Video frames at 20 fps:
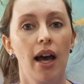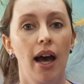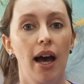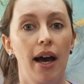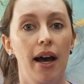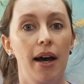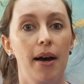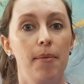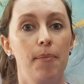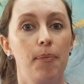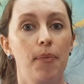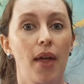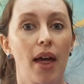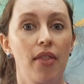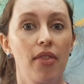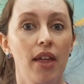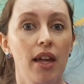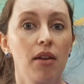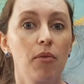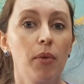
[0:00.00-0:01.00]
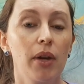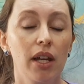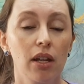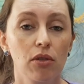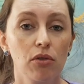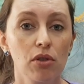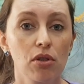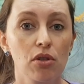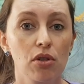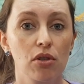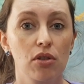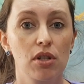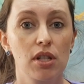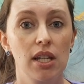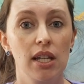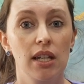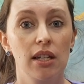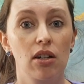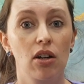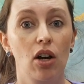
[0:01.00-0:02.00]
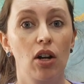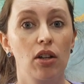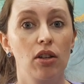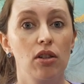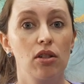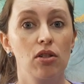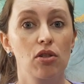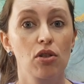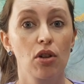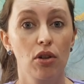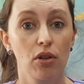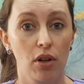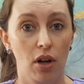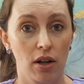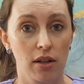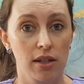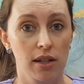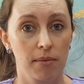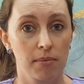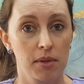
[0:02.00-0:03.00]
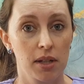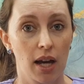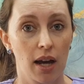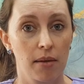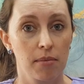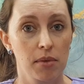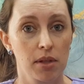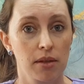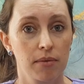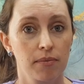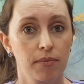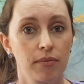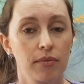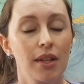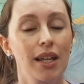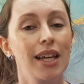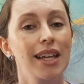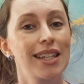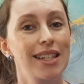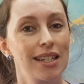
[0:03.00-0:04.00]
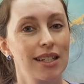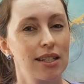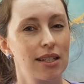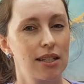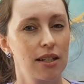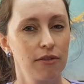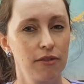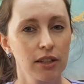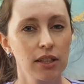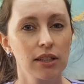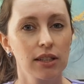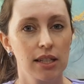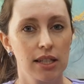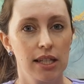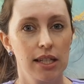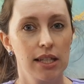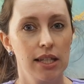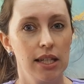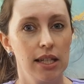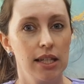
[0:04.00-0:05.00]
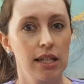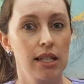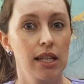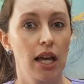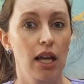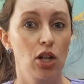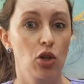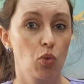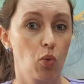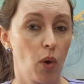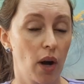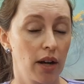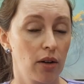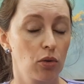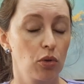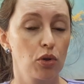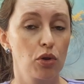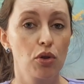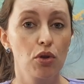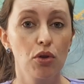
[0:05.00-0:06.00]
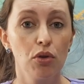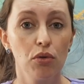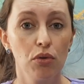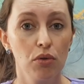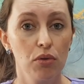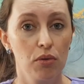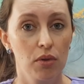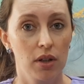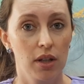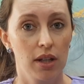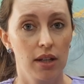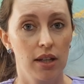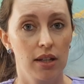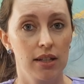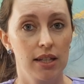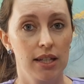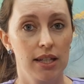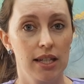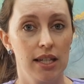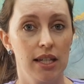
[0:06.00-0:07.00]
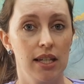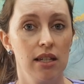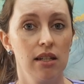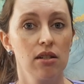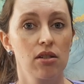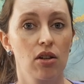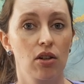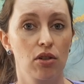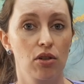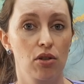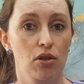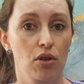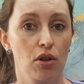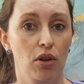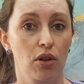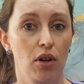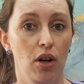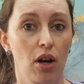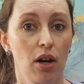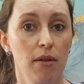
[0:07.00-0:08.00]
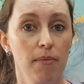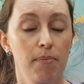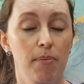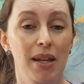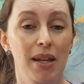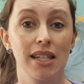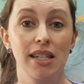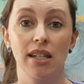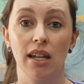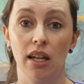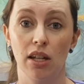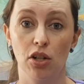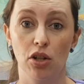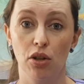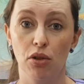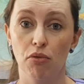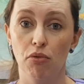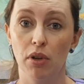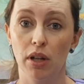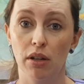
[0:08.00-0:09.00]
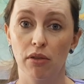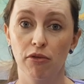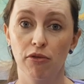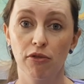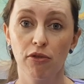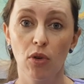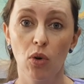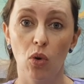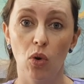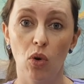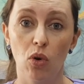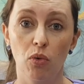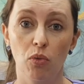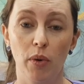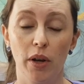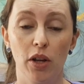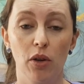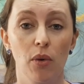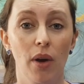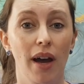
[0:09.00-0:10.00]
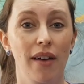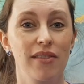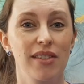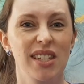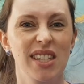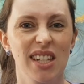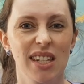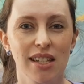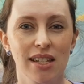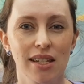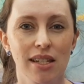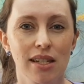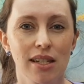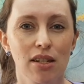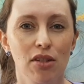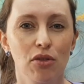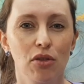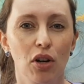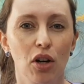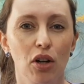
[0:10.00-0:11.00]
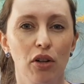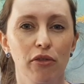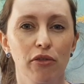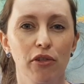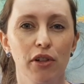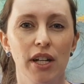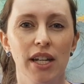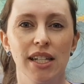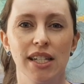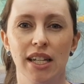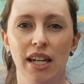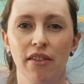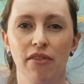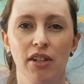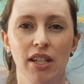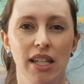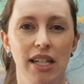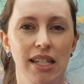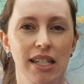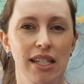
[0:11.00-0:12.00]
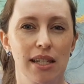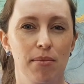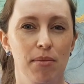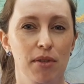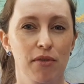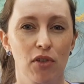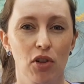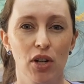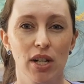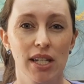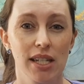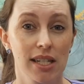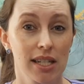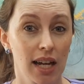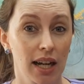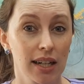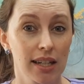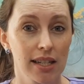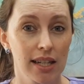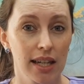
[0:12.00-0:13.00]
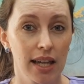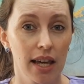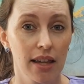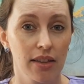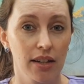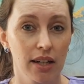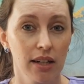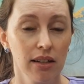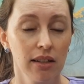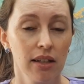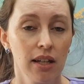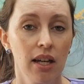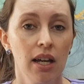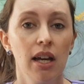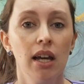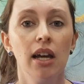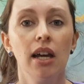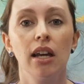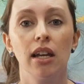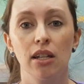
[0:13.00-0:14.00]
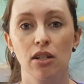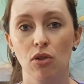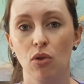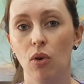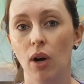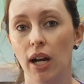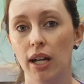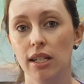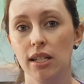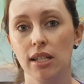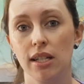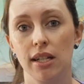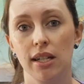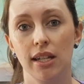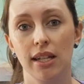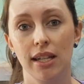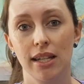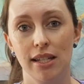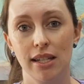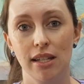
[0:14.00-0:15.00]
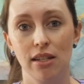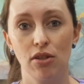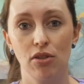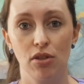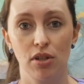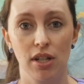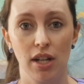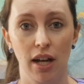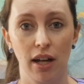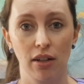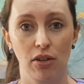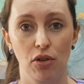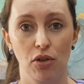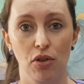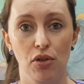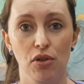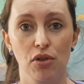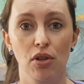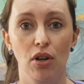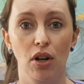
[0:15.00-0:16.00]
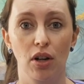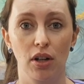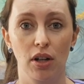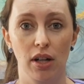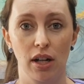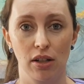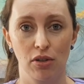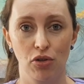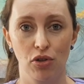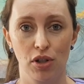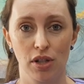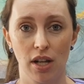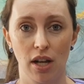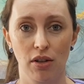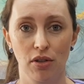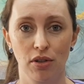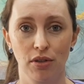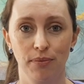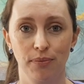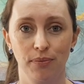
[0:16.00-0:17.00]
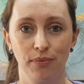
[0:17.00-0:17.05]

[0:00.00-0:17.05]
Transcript: Um, and then we can also see it on sonar sometimes. It's difficult to see stage one or two disease on sonar, stage three and four, where you have cysts in your ovaries and everything seems very stuck together, it's quite easy to diagnose on an ultrasound.